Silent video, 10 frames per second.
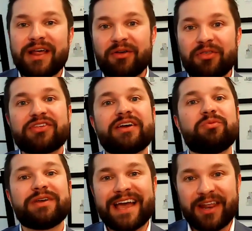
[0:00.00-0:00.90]
So now all of a
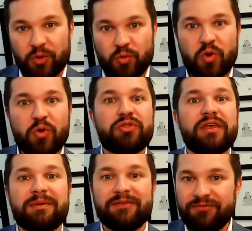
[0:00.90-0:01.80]
sudden we got to grow
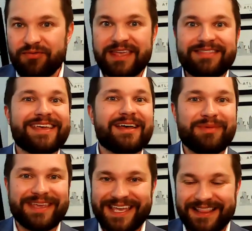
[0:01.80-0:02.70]
them and feed
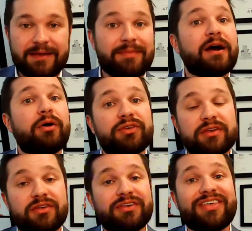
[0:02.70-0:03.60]
them and get them
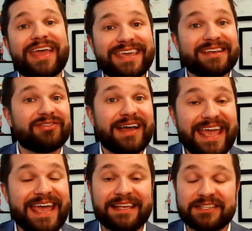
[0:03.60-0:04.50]
healthy so that they can
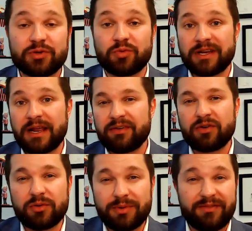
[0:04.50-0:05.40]
lay eggs. So we're going to have
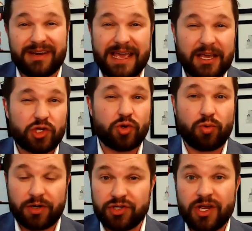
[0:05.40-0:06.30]
a little bit of an egg
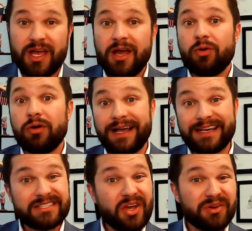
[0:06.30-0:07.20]
shortage. Well,
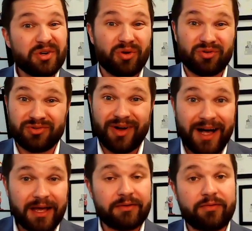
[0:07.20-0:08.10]
eggs go into a
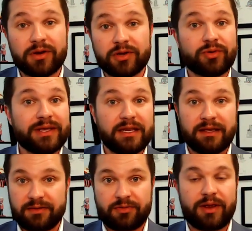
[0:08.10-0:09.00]
lot of our
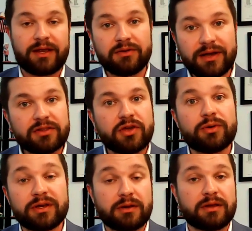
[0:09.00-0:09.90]
ingredients, right? Eggs
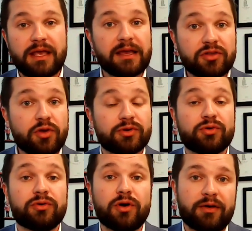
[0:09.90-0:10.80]
go
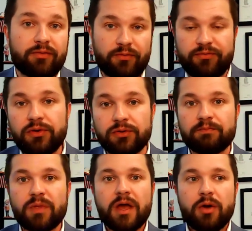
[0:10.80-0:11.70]
into a lot of our
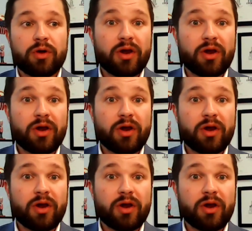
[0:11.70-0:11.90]
food.